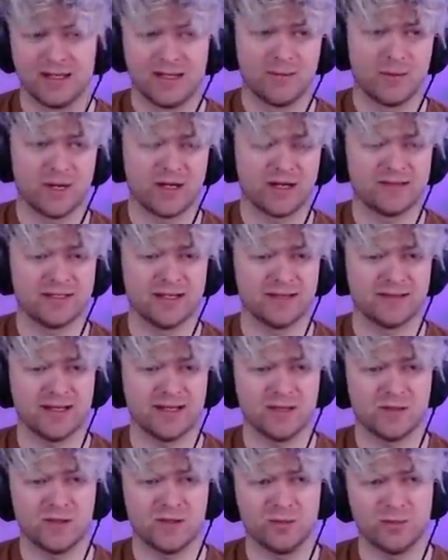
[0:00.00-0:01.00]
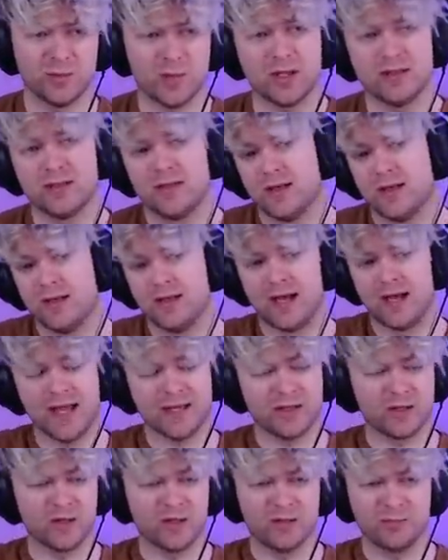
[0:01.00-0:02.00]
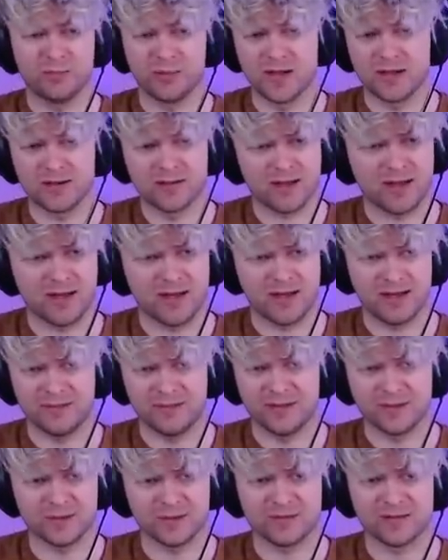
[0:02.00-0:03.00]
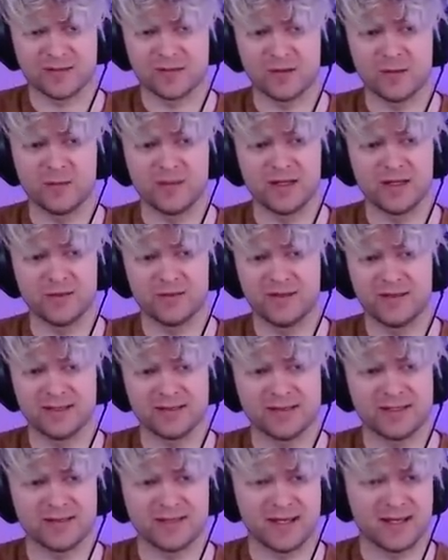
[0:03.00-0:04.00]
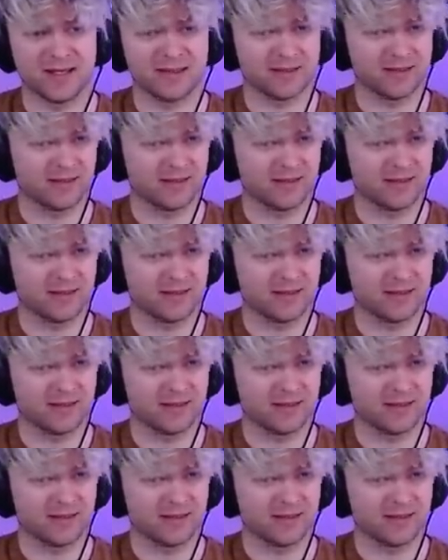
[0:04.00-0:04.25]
Why not take the h two pawn? I could, but I mean, there's been so many other things to take.